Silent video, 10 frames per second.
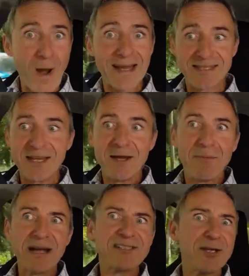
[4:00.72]
weight
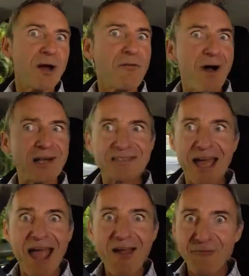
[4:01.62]
makes you go
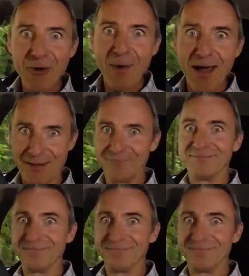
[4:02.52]
faster everywhere.